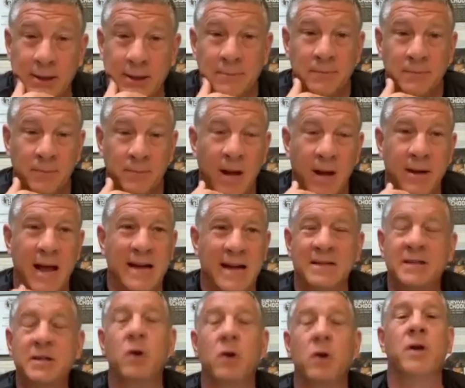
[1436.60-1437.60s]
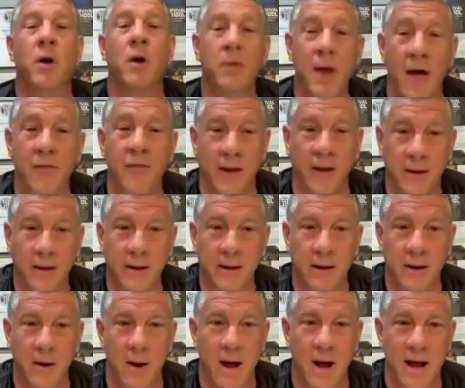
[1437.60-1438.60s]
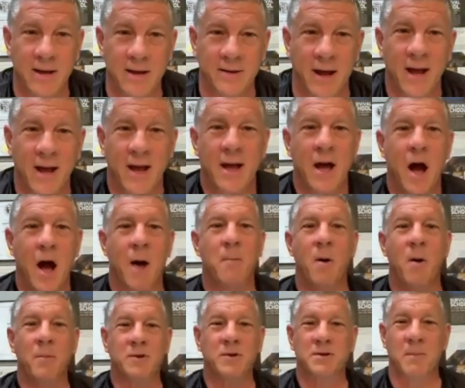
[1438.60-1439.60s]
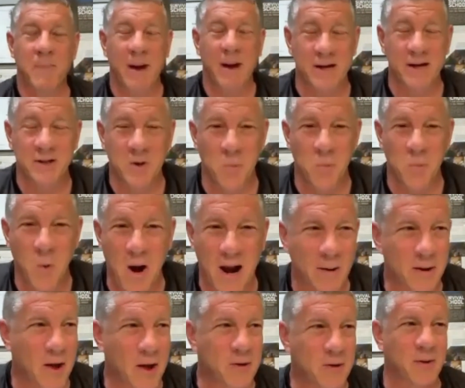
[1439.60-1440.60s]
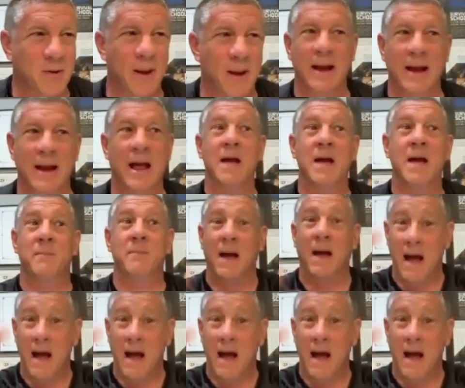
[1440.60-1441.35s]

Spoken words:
And I still know nothing. I'm almost embarrassed of where I go. So I'm like, hey, man,